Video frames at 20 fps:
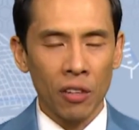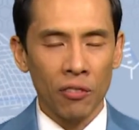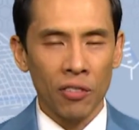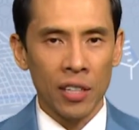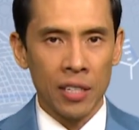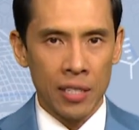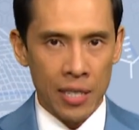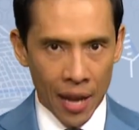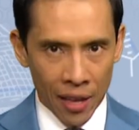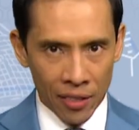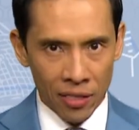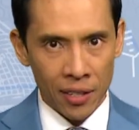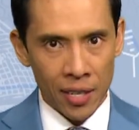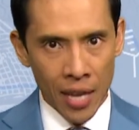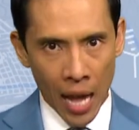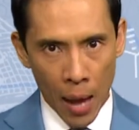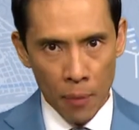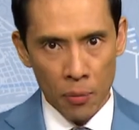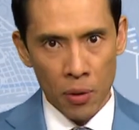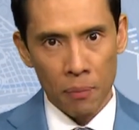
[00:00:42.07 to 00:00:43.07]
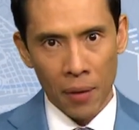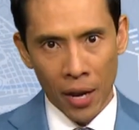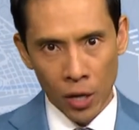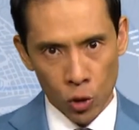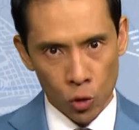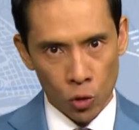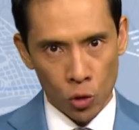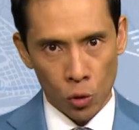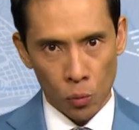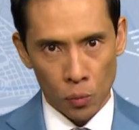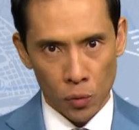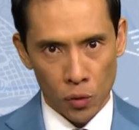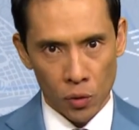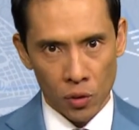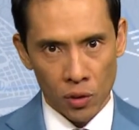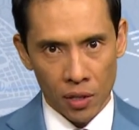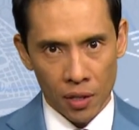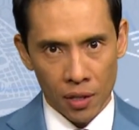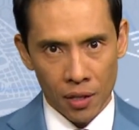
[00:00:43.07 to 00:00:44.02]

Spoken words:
for death cap mushrooms.